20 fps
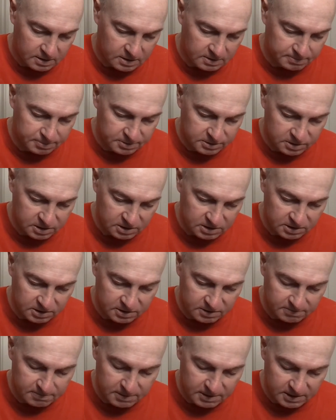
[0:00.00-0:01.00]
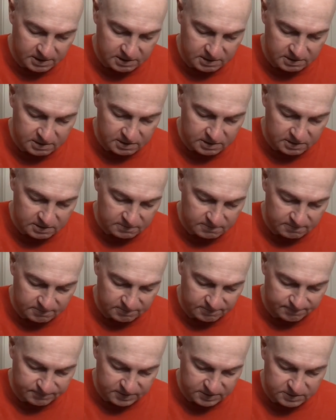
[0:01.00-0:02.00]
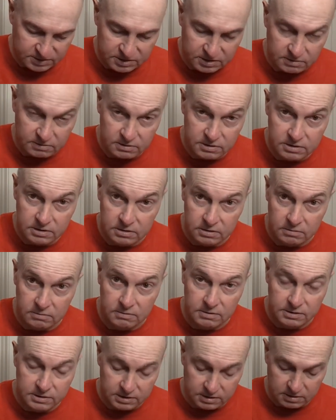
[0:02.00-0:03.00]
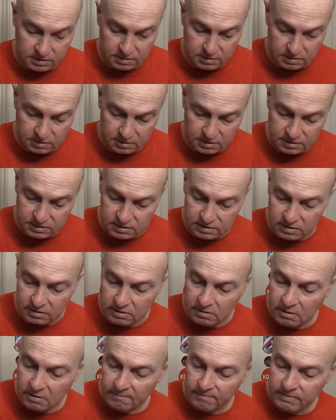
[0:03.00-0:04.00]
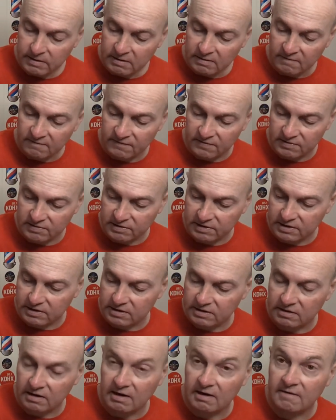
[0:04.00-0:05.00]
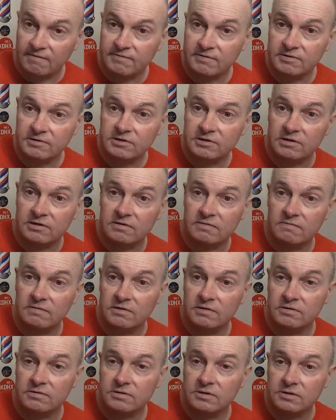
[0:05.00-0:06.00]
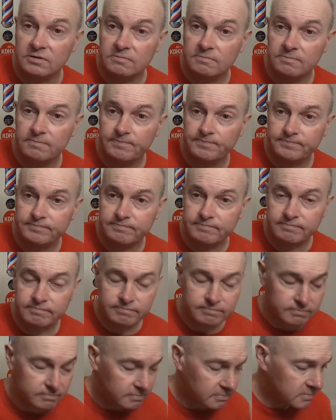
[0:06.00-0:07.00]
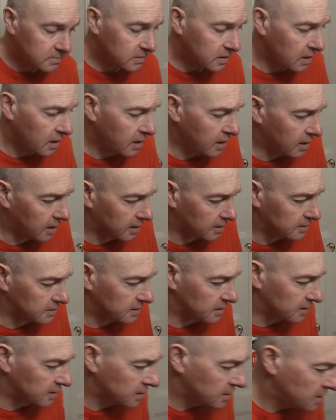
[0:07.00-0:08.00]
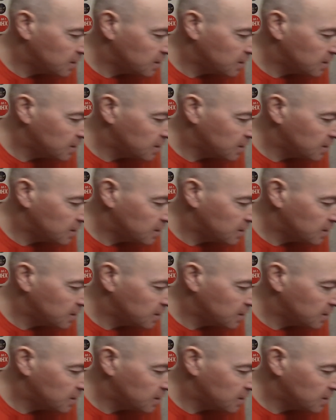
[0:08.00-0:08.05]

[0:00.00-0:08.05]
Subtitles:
I'll put the lid back on it and show it to you once again. It's the Waleda aftershave lotion. And